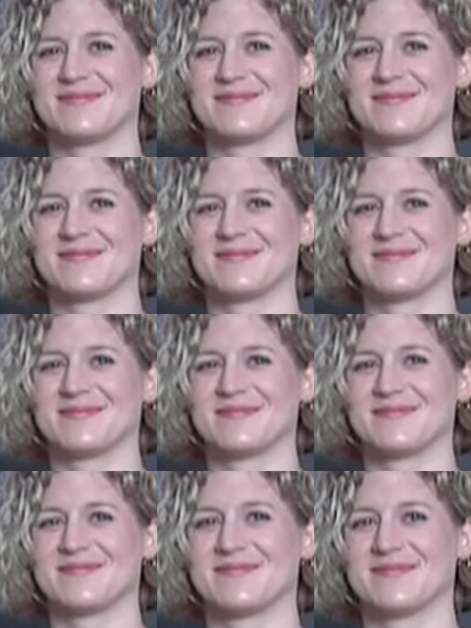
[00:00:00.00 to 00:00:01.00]

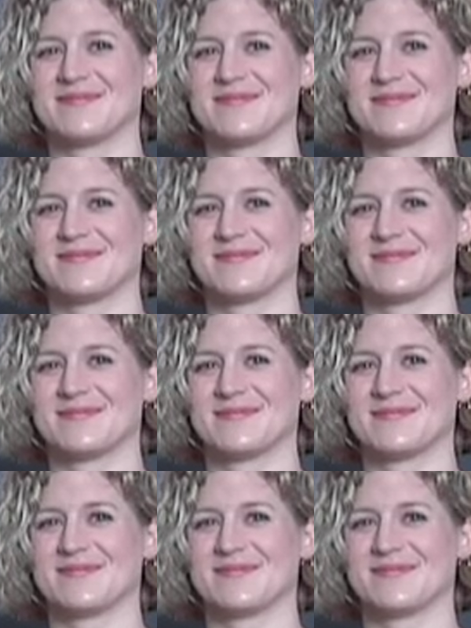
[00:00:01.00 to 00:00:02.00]

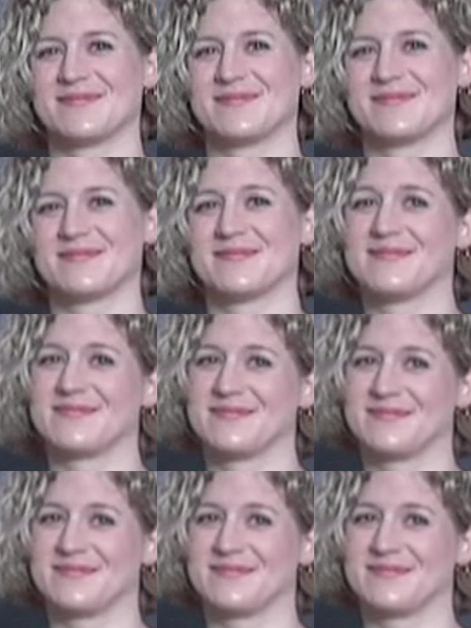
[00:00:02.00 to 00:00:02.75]
This person isn't speaking.